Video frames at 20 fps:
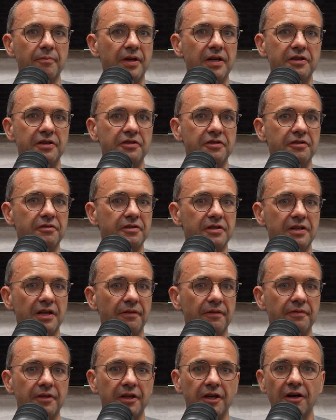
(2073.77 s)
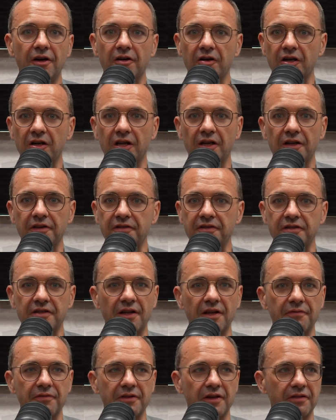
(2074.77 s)
Many students love the art classes,
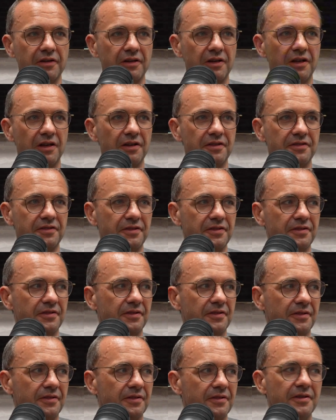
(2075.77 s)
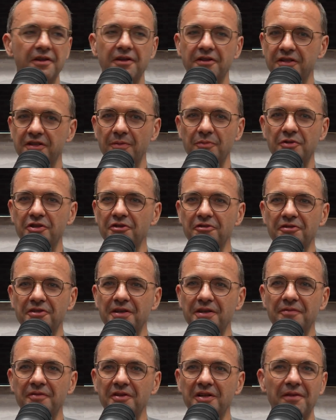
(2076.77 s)
love the other classes. Some students
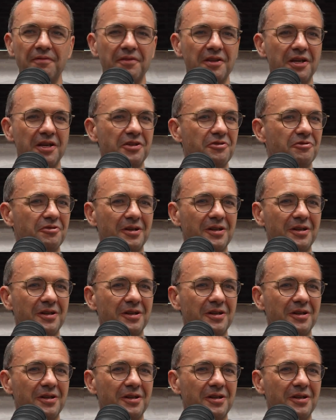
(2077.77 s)
even love the history